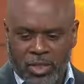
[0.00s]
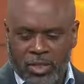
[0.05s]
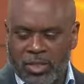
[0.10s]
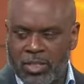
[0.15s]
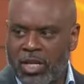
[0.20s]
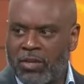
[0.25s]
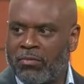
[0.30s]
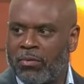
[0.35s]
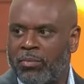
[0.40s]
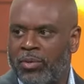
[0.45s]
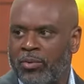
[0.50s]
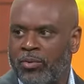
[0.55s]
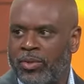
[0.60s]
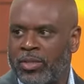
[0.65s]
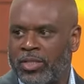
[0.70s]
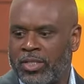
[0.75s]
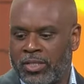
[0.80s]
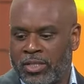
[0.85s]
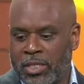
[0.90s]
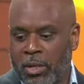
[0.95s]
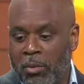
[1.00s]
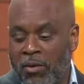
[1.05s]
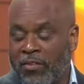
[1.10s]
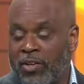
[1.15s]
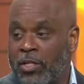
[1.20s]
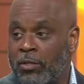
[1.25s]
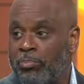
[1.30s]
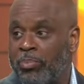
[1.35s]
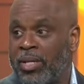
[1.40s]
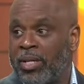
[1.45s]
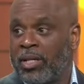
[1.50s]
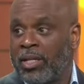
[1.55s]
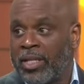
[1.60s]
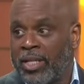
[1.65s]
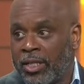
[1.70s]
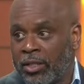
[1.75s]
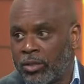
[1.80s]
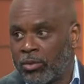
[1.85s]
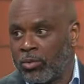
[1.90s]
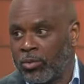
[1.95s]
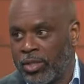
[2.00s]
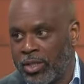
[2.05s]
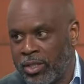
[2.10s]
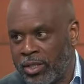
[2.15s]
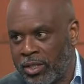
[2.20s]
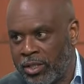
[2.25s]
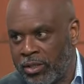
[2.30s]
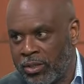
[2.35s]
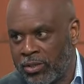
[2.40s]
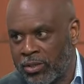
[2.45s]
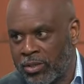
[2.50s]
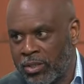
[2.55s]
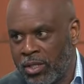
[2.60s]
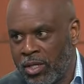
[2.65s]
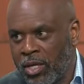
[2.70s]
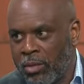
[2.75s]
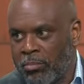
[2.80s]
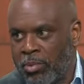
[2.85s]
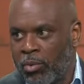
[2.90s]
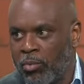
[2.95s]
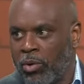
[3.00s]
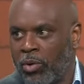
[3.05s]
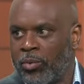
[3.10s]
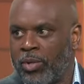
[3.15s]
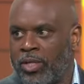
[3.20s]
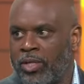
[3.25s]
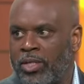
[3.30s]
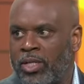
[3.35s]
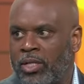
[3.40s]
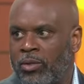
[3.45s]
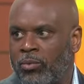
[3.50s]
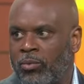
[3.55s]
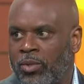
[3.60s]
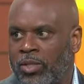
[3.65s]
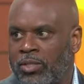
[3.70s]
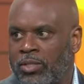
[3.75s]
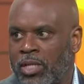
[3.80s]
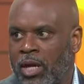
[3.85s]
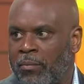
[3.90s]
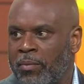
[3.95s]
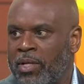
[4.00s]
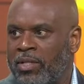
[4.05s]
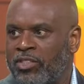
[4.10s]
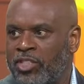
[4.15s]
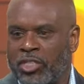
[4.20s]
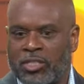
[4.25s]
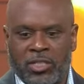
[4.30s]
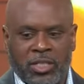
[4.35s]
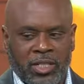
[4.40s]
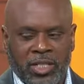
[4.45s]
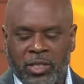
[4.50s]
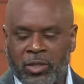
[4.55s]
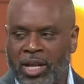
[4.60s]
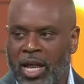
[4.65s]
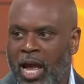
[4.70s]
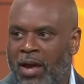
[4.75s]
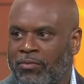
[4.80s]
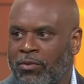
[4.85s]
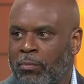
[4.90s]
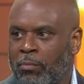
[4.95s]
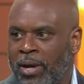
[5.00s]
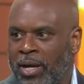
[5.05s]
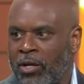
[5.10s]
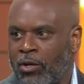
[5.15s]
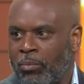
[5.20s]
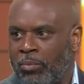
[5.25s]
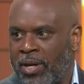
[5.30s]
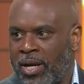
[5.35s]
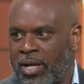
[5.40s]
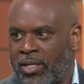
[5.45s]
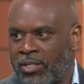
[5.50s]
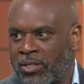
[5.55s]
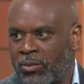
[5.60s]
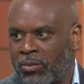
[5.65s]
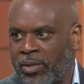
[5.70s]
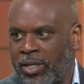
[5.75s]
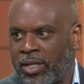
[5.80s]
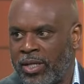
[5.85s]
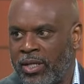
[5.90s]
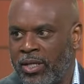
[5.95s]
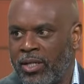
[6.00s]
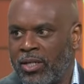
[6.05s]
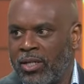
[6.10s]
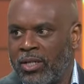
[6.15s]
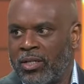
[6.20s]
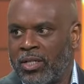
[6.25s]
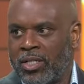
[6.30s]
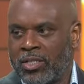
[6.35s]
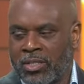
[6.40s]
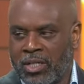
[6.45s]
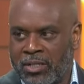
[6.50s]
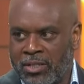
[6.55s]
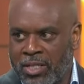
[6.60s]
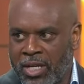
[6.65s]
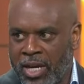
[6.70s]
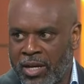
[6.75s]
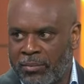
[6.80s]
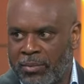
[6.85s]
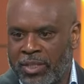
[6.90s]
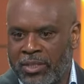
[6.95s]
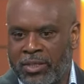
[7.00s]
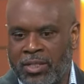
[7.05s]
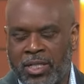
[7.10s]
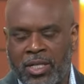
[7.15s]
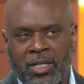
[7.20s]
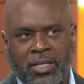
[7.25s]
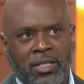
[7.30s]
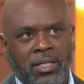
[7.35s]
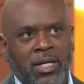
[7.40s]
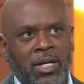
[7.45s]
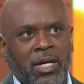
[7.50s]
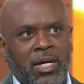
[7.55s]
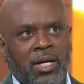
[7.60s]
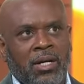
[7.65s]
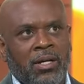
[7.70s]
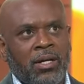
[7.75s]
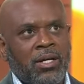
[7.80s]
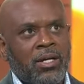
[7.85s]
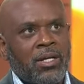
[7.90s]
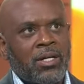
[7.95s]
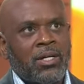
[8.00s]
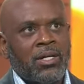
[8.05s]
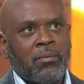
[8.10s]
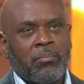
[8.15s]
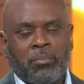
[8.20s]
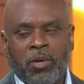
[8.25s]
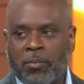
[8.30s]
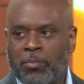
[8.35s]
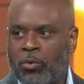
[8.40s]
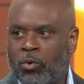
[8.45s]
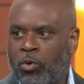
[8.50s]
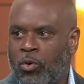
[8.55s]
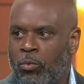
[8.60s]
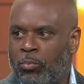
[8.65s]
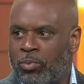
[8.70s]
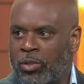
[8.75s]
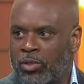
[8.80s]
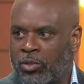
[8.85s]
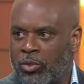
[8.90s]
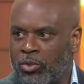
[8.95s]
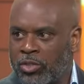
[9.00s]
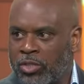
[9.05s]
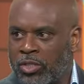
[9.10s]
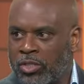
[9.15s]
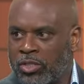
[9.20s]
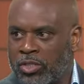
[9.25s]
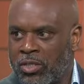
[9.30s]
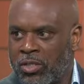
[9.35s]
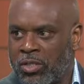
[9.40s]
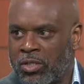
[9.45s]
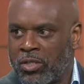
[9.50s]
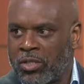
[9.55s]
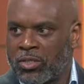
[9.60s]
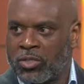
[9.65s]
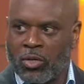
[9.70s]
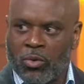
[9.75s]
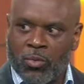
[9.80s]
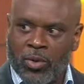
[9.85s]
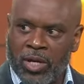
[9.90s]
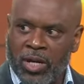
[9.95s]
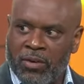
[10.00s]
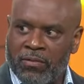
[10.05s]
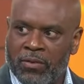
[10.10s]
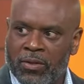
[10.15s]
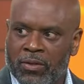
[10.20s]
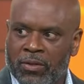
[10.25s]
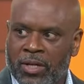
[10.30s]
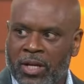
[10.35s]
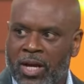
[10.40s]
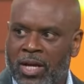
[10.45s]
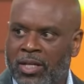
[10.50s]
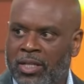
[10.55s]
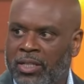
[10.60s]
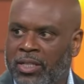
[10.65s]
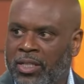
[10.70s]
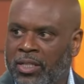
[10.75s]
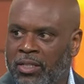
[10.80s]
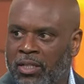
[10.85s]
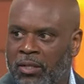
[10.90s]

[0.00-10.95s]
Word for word: has never been released. Some of it has been leaked through the years. But what we did was, I mean, just leaked after Michael passed away, his untimely death, uh, people who produced the songs or whatever kind of leaked